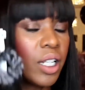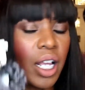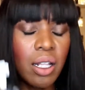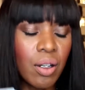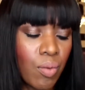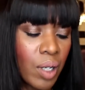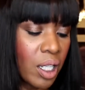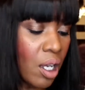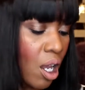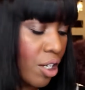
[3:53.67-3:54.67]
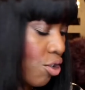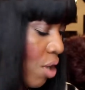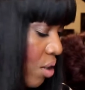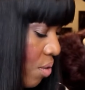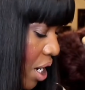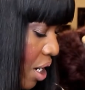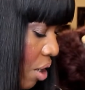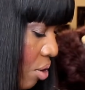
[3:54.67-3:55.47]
and I think really on trend right now.